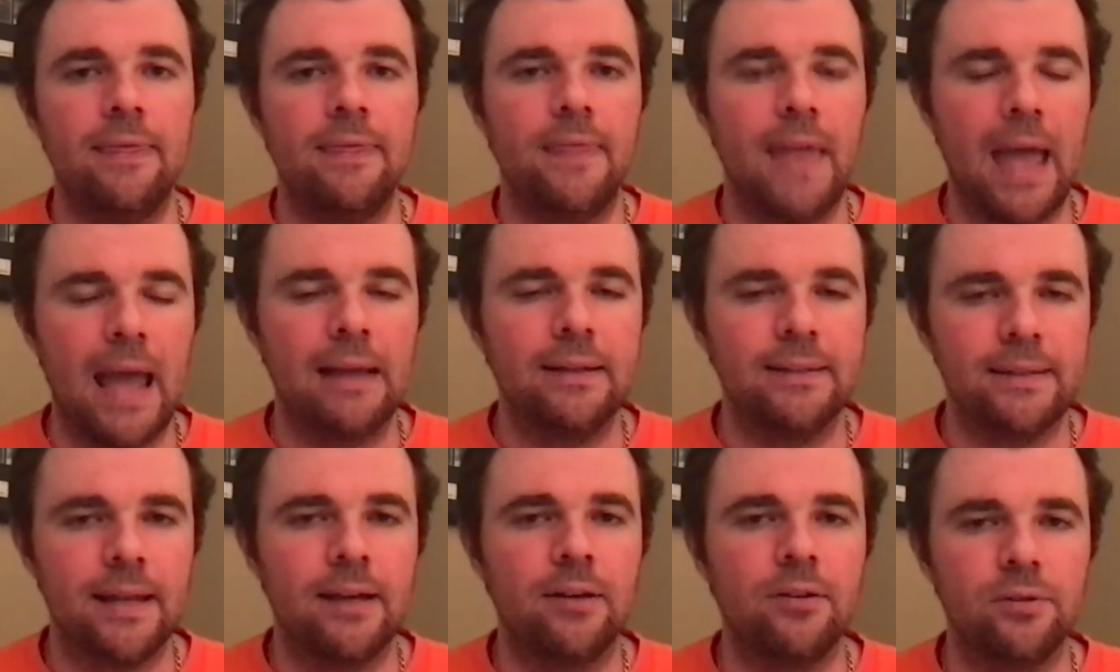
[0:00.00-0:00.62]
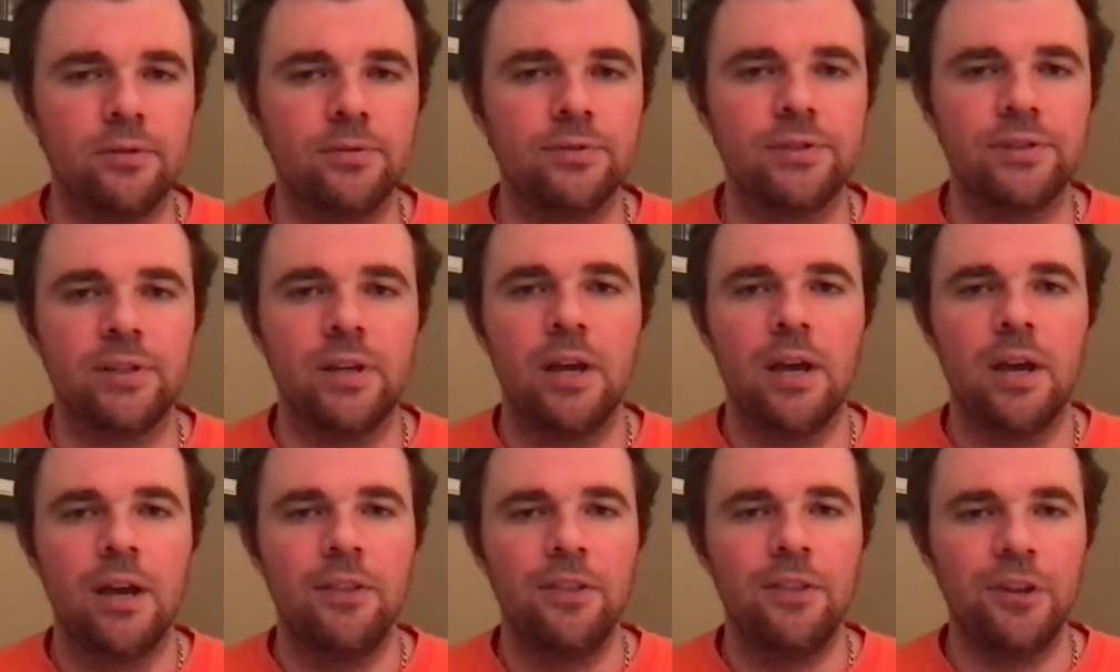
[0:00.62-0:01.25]
that tells
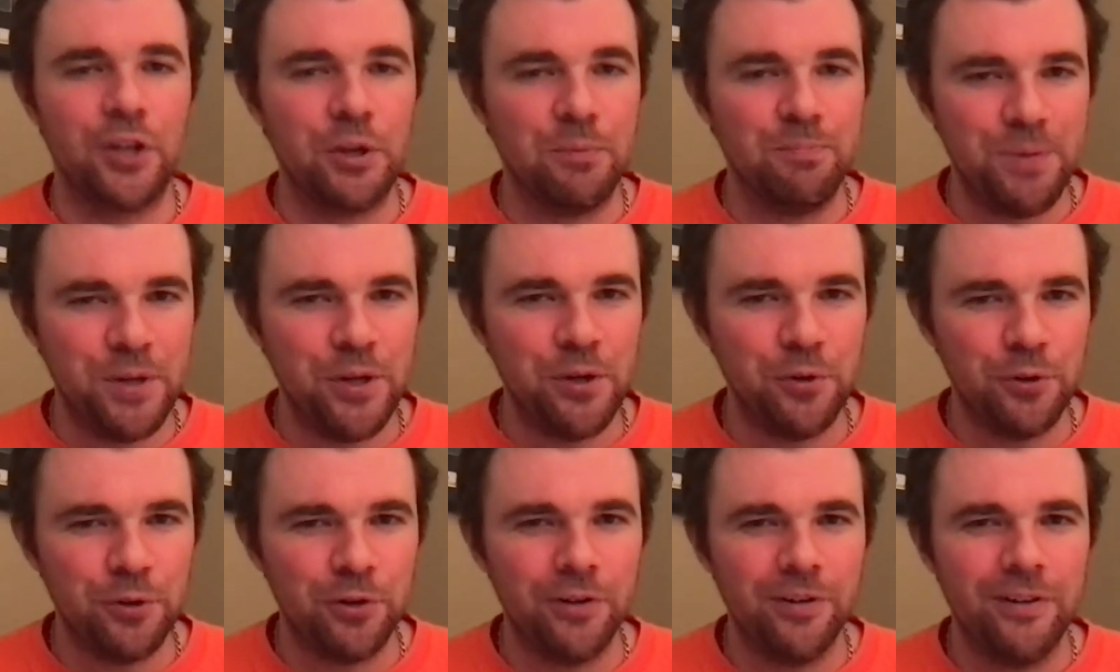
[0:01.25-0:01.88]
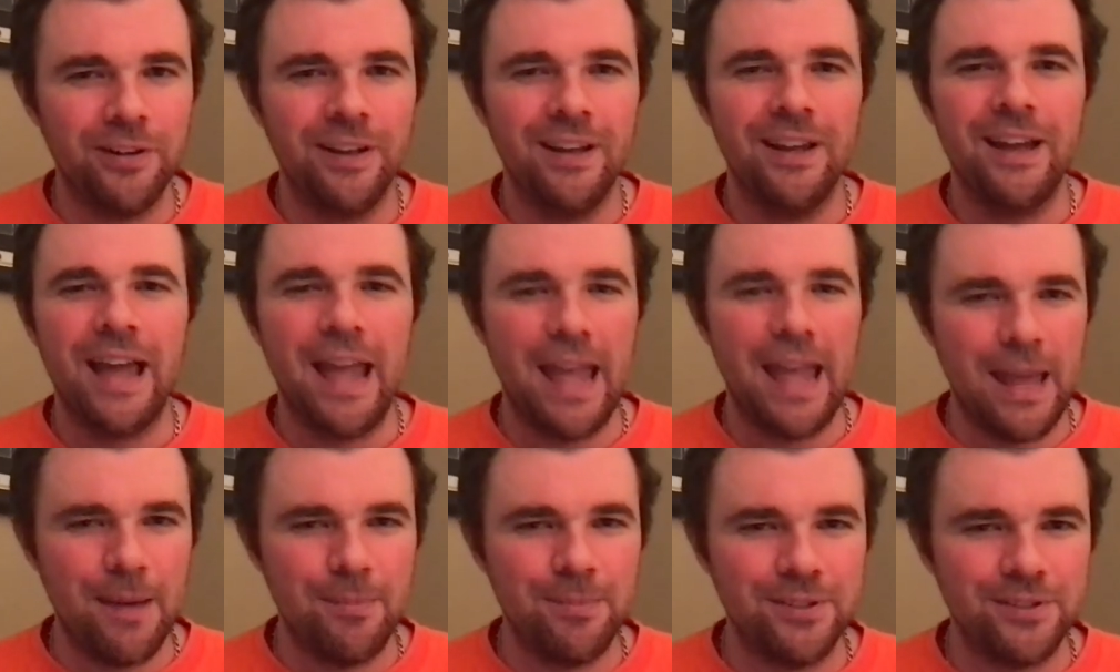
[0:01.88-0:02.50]
the computer,
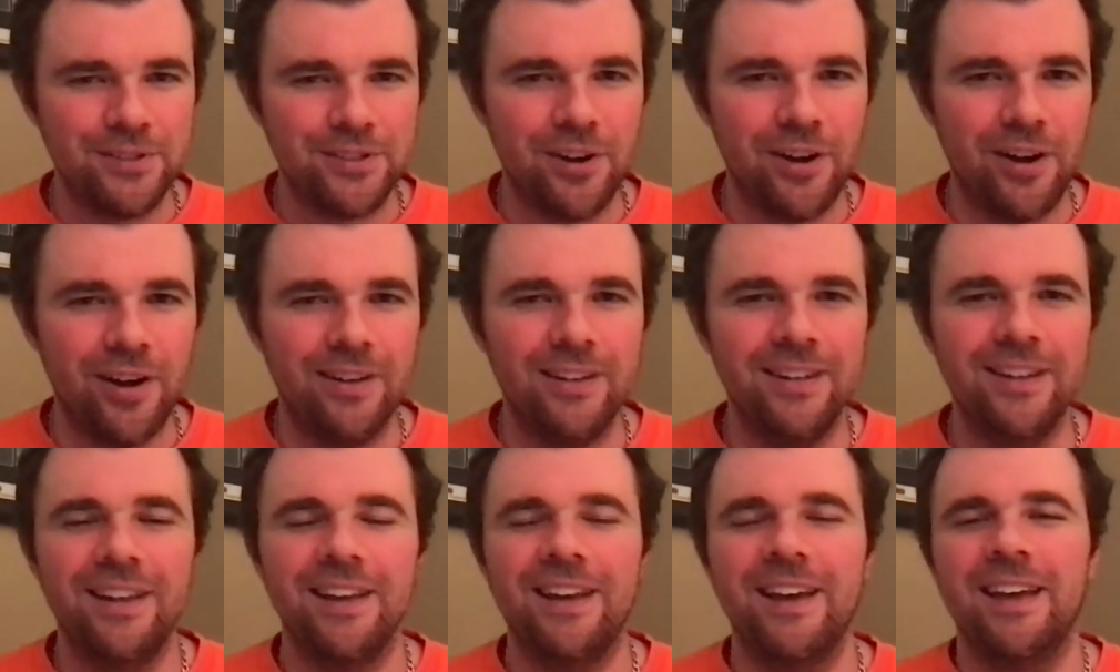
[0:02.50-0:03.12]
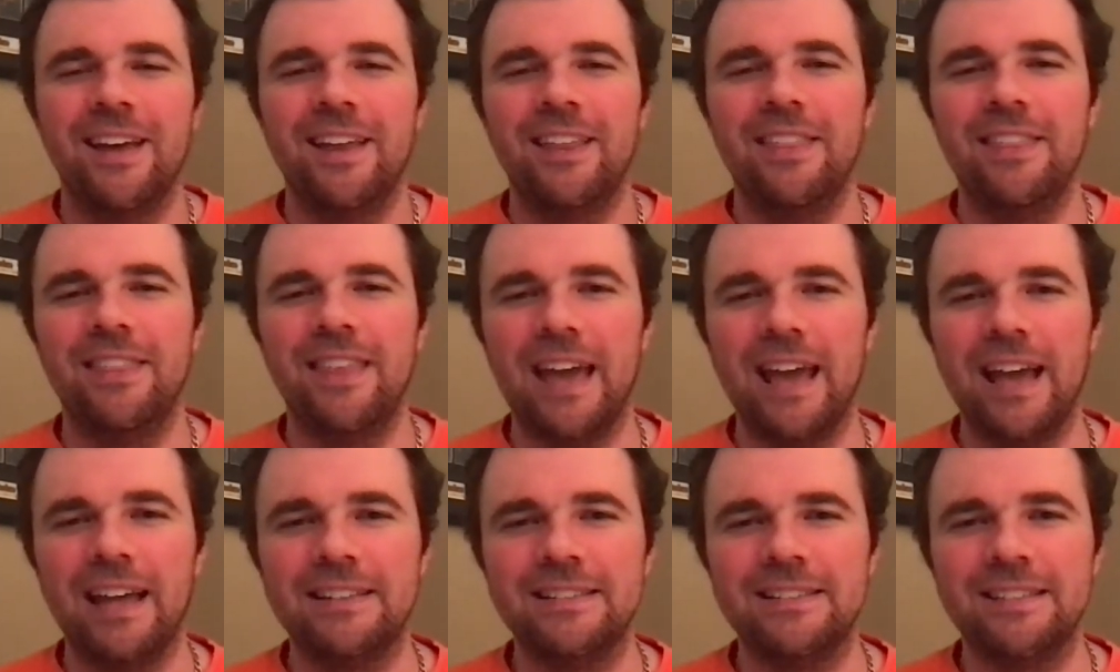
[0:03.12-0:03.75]
Amazon,
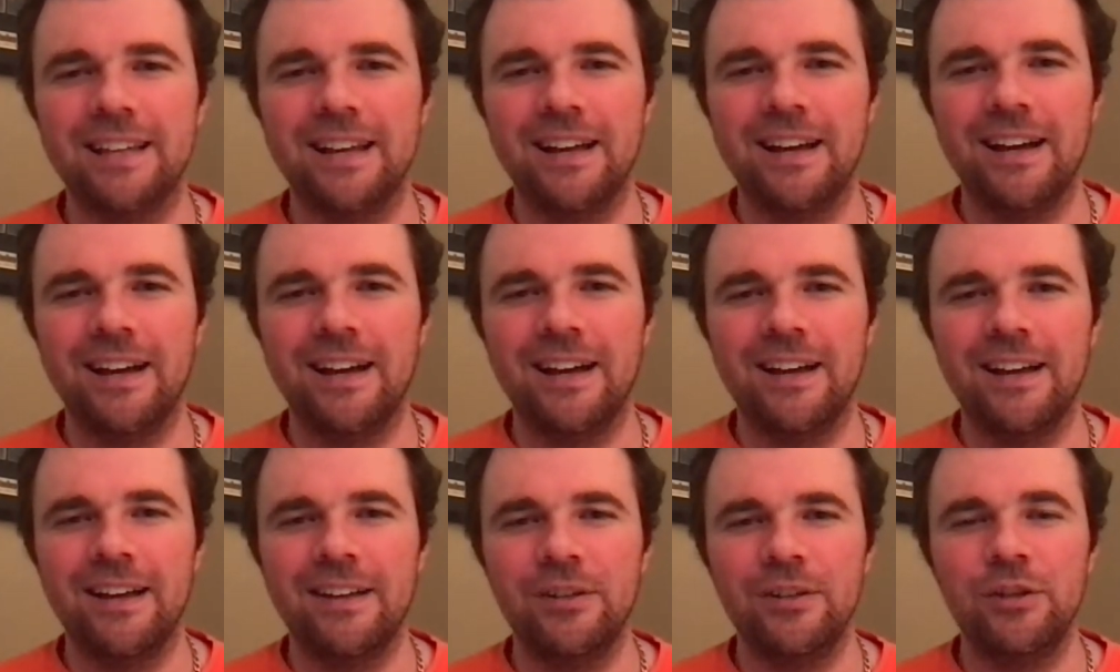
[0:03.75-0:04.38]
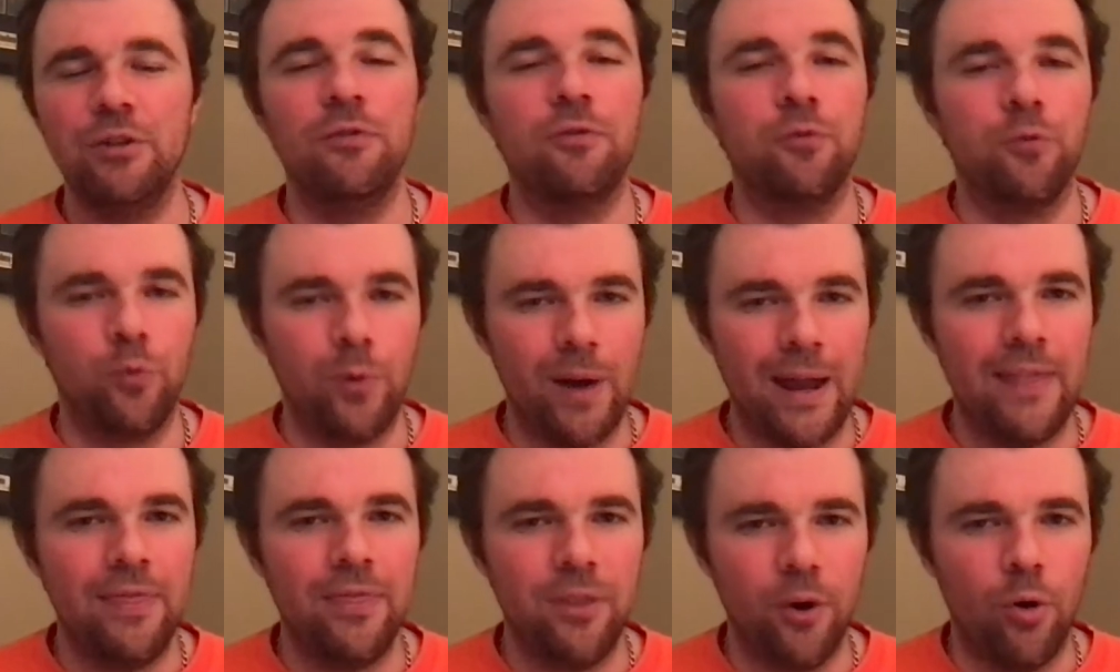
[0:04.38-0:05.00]
that you've
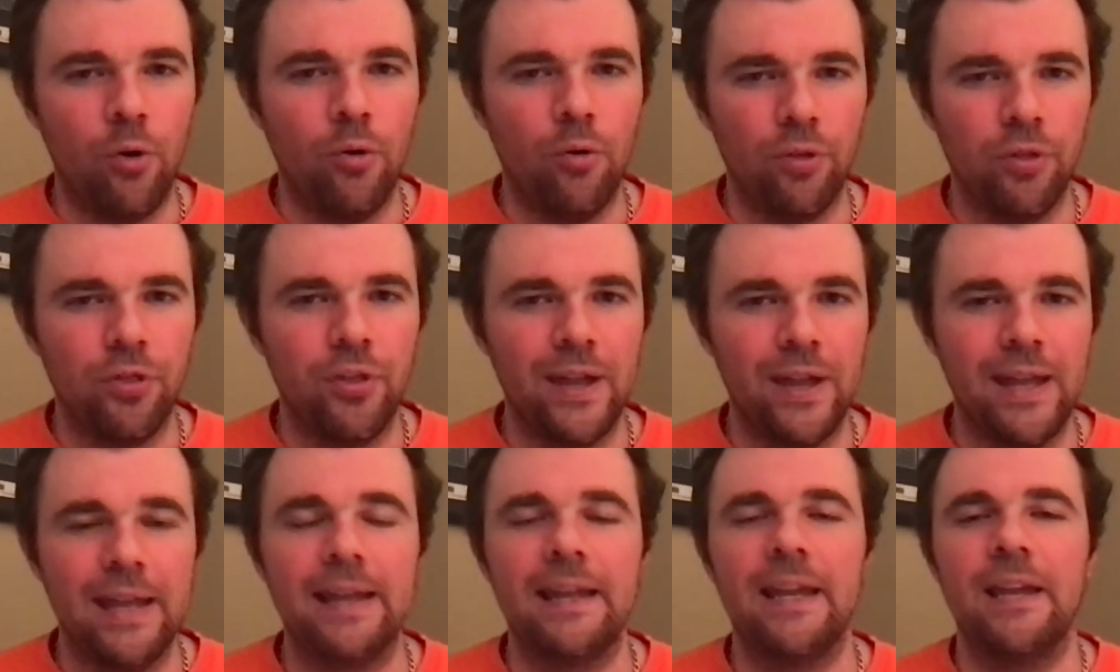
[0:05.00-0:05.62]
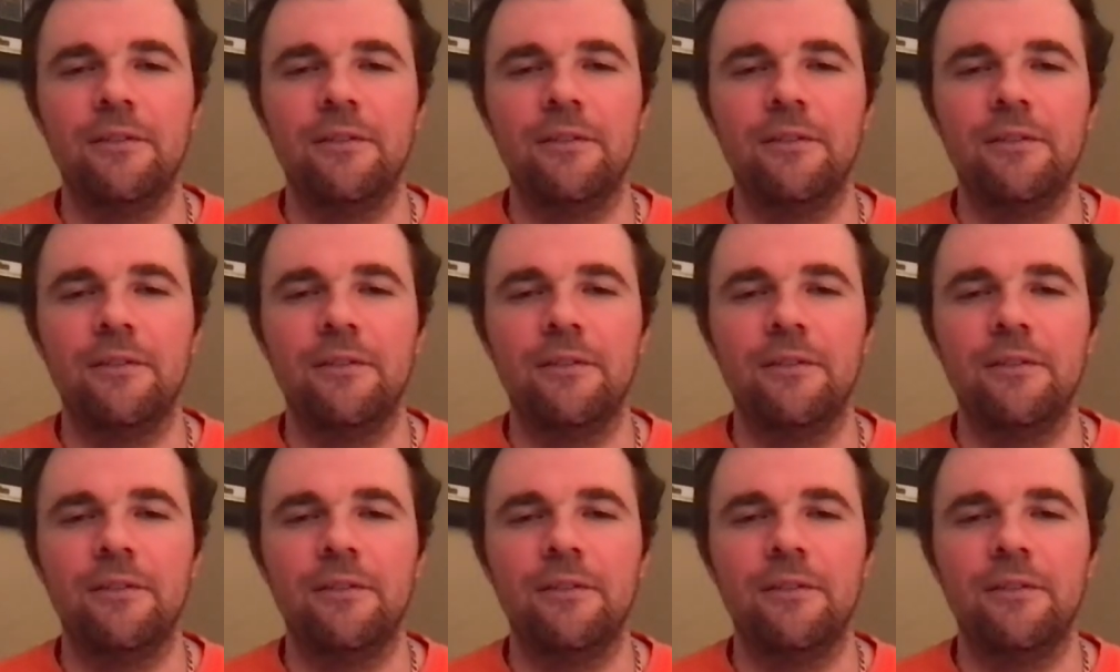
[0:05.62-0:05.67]
read the whole thing.